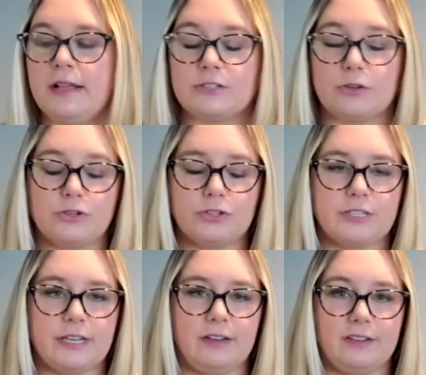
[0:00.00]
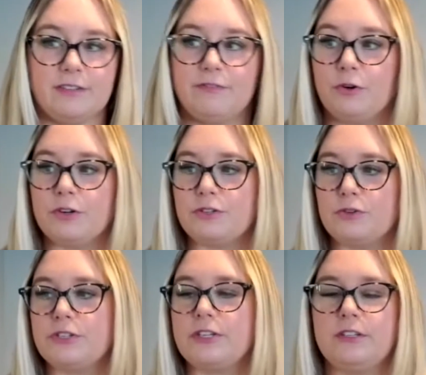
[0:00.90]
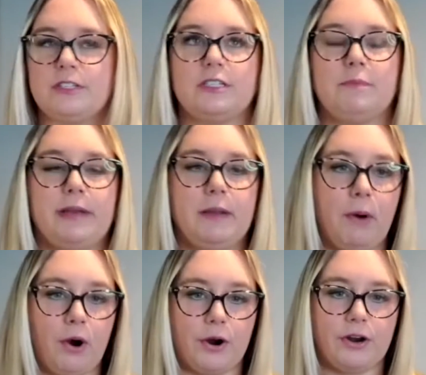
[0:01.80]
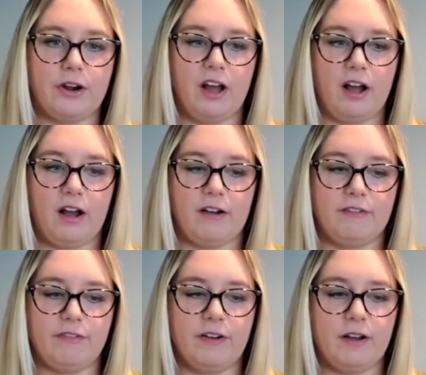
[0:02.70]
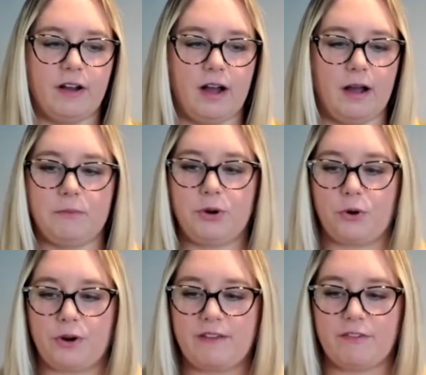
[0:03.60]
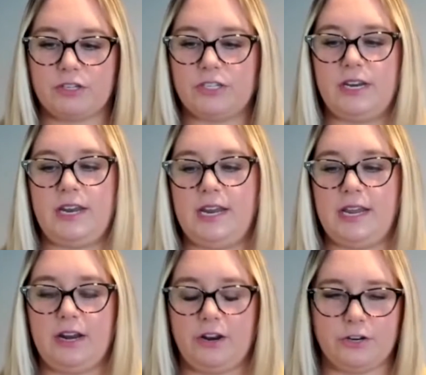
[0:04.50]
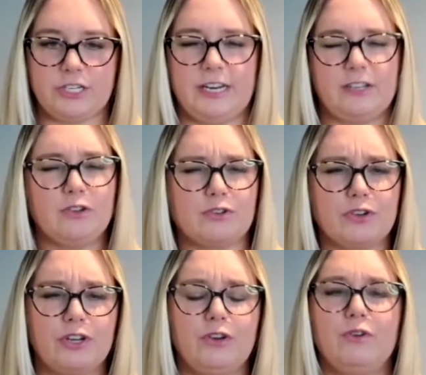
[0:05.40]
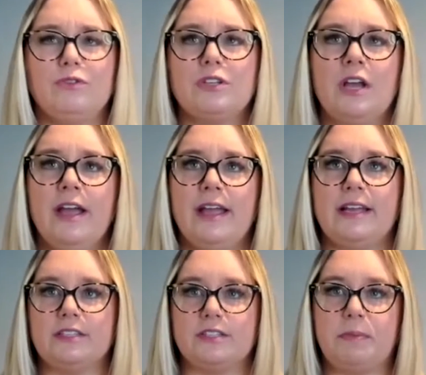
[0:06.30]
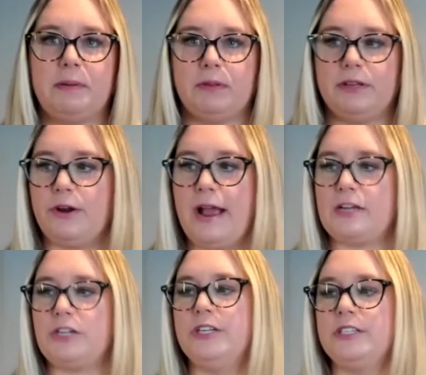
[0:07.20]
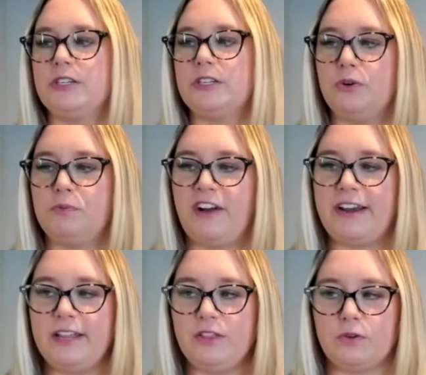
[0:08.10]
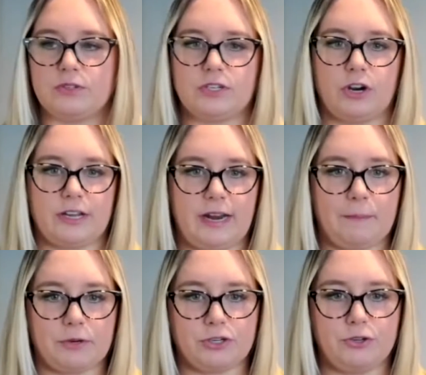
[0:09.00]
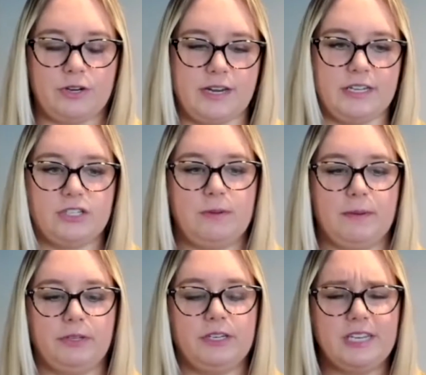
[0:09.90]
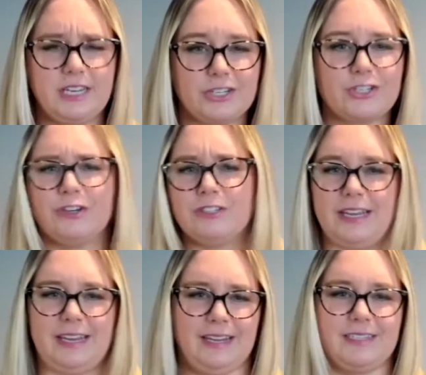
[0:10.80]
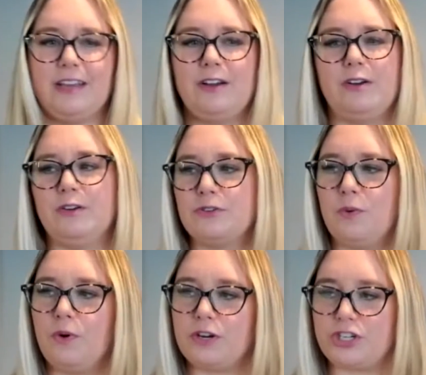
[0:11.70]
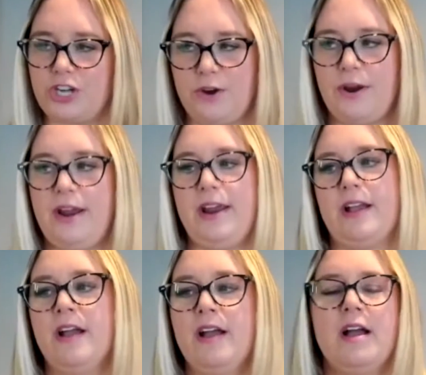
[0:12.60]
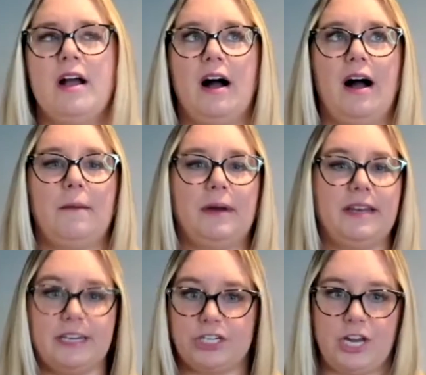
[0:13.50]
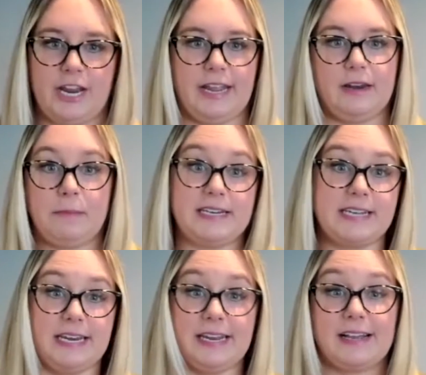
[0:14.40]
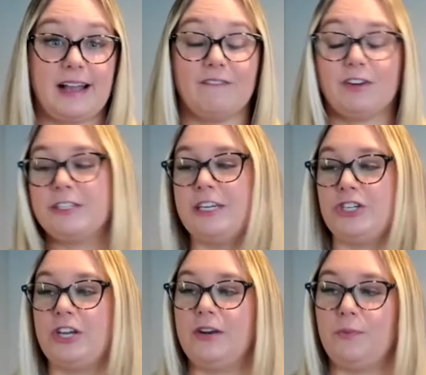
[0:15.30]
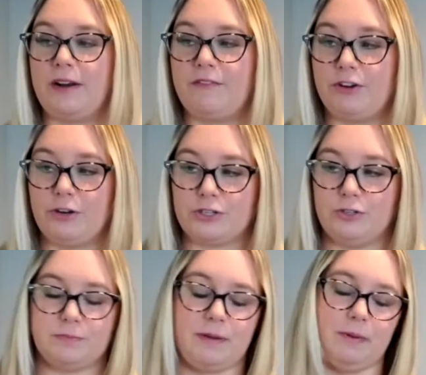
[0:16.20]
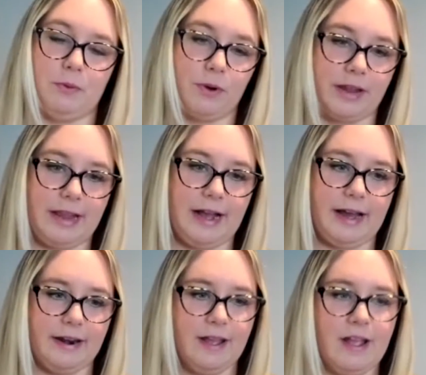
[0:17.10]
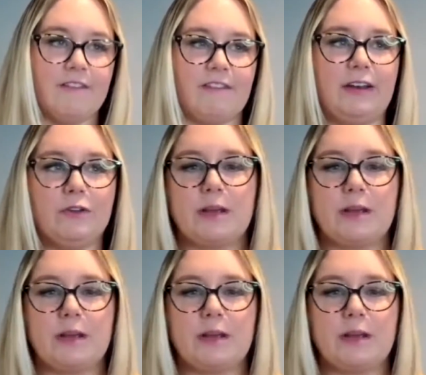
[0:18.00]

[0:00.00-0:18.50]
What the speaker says: social skills. Of course, social skills is a big part of neurodiversity and understanding social cues and people interactions. So finding those target opportunities to be able to teach turn-taking skills or sharing, initiating and maintaining a conversation, whatever your students may be working on, find those